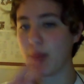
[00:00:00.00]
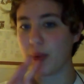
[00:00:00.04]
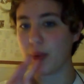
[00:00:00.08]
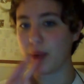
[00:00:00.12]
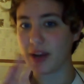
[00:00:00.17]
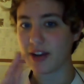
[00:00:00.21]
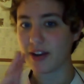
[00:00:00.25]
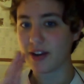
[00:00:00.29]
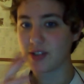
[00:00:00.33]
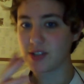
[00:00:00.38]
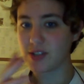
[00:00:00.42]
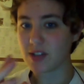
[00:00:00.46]
But what
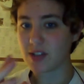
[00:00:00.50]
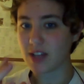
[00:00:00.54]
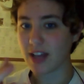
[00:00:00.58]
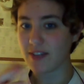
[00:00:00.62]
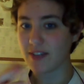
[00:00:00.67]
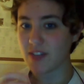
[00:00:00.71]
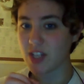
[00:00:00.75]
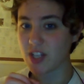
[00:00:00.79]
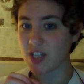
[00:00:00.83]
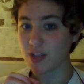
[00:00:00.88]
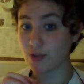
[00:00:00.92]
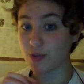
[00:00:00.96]
I also
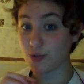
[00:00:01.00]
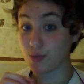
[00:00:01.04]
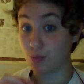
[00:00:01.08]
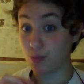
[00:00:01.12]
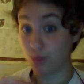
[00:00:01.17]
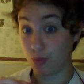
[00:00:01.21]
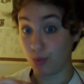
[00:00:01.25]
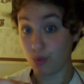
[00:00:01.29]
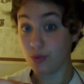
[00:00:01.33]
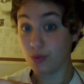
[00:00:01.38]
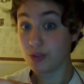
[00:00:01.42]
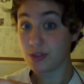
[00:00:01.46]
love is that there's
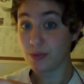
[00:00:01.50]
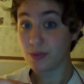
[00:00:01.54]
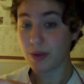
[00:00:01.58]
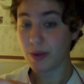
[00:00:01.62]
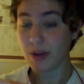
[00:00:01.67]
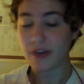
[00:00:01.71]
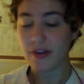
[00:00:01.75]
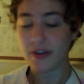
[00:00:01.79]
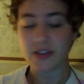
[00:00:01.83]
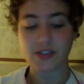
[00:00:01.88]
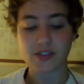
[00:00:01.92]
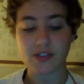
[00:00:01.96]
rules
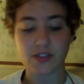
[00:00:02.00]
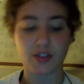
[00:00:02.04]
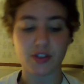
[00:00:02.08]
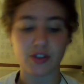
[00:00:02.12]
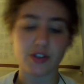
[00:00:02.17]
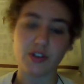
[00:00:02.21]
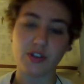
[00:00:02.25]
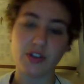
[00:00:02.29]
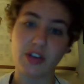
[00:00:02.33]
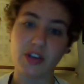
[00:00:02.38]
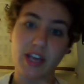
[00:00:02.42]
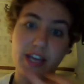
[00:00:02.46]
around it, so, you
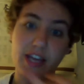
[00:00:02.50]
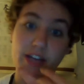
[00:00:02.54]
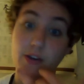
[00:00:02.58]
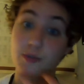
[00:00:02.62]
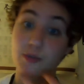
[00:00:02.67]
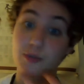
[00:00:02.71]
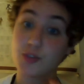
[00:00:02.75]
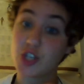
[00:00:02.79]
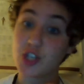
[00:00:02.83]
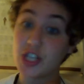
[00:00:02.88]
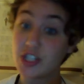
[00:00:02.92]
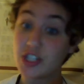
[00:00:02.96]
know, you can't
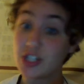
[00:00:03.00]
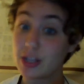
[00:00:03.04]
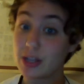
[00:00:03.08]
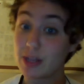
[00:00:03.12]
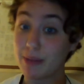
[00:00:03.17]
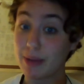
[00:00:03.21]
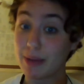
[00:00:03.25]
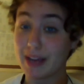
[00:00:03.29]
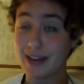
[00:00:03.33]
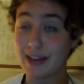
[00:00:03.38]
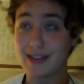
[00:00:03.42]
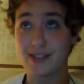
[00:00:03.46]
go changing the
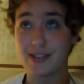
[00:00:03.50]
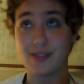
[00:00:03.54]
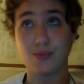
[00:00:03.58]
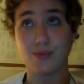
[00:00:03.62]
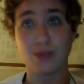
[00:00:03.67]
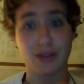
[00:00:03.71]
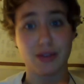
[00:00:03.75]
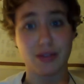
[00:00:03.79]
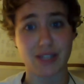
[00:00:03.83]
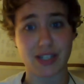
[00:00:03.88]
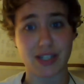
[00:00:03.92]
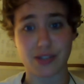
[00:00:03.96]
past
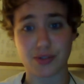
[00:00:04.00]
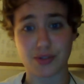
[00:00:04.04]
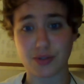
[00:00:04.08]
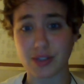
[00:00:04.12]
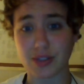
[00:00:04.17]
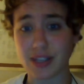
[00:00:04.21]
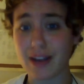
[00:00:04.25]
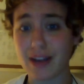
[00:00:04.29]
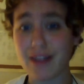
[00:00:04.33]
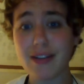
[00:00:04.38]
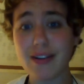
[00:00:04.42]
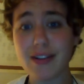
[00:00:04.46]
without
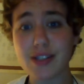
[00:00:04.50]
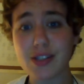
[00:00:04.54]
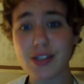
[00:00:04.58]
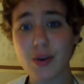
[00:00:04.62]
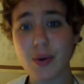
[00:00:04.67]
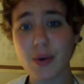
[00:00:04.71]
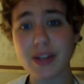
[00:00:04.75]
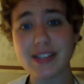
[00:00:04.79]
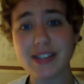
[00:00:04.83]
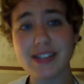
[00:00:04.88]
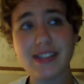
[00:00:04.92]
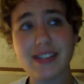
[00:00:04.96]
dastardly
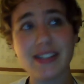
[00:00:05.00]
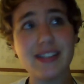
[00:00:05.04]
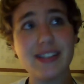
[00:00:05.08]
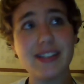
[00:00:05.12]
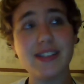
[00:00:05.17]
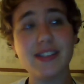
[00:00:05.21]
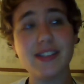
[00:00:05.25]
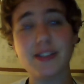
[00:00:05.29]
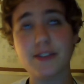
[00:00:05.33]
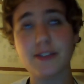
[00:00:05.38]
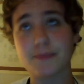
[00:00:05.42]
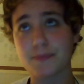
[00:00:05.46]

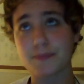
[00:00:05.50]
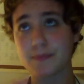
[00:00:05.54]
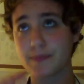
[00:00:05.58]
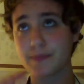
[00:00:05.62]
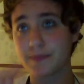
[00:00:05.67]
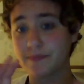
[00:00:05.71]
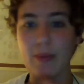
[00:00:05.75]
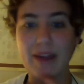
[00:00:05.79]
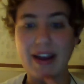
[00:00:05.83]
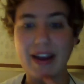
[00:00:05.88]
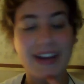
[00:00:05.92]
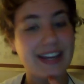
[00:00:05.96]
consequences.
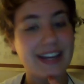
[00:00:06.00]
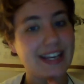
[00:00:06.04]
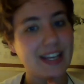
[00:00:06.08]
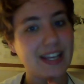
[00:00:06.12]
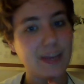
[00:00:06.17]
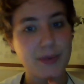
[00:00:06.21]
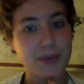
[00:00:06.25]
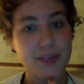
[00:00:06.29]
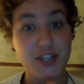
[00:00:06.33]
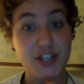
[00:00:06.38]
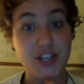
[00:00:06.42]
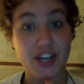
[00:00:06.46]

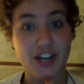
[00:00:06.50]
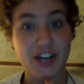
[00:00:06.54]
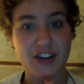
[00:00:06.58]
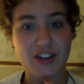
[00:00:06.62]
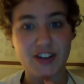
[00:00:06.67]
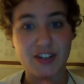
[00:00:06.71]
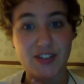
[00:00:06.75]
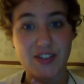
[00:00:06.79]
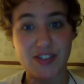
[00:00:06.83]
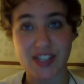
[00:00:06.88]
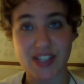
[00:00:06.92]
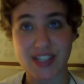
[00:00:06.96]
Hermione, when she got
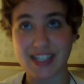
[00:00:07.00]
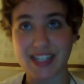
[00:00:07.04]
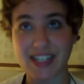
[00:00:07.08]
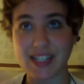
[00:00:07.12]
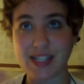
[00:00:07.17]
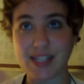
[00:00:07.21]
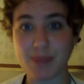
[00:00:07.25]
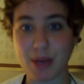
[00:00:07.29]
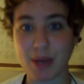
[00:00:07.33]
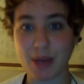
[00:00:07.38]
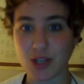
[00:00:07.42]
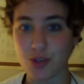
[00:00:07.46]
hers, had to get
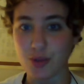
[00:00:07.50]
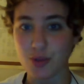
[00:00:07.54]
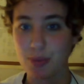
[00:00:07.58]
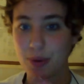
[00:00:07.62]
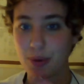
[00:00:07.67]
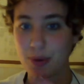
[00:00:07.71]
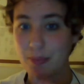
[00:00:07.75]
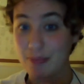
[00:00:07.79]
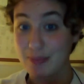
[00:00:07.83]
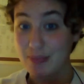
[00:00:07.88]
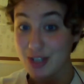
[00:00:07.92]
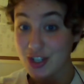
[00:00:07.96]
special
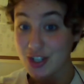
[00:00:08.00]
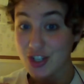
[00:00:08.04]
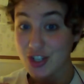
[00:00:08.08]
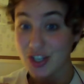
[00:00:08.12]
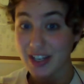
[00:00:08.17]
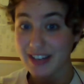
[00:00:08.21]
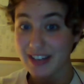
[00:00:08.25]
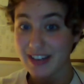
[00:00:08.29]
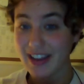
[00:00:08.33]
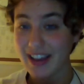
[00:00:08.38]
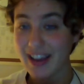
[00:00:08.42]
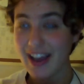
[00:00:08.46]

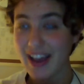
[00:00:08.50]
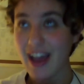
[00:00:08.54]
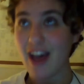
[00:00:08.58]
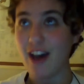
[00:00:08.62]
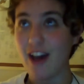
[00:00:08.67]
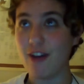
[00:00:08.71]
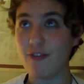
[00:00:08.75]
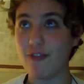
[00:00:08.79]
permission